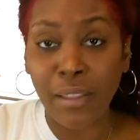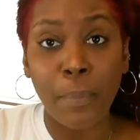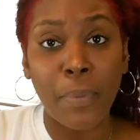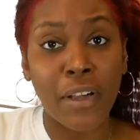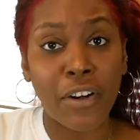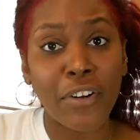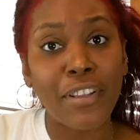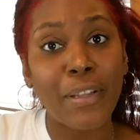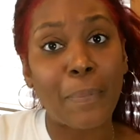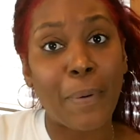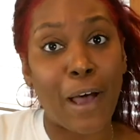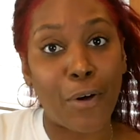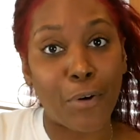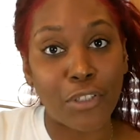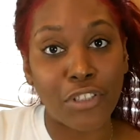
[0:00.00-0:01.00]
the butter and the
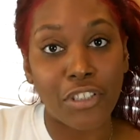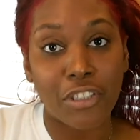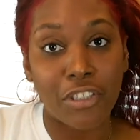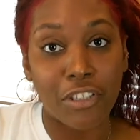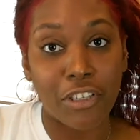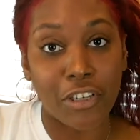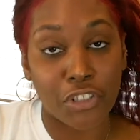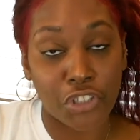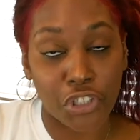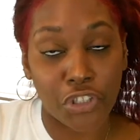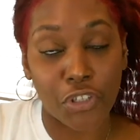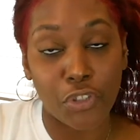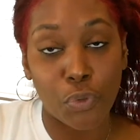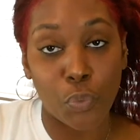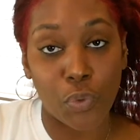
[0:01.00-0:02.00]
powdered sugar
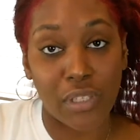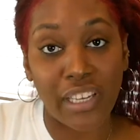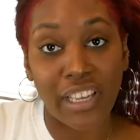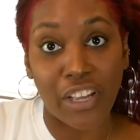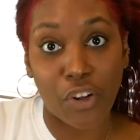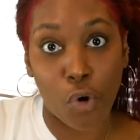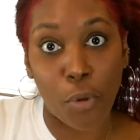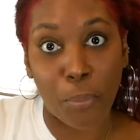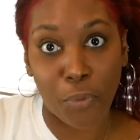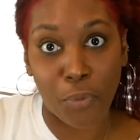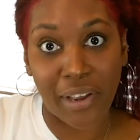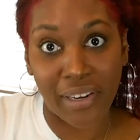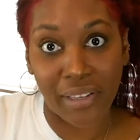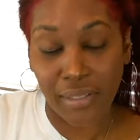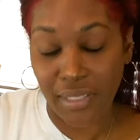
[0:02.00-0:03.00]
is really
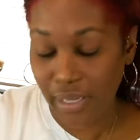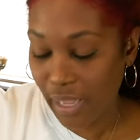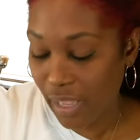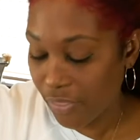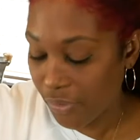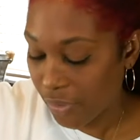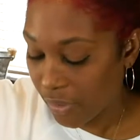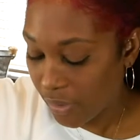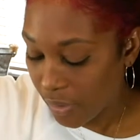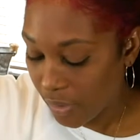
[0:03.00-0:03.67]
incorporating together.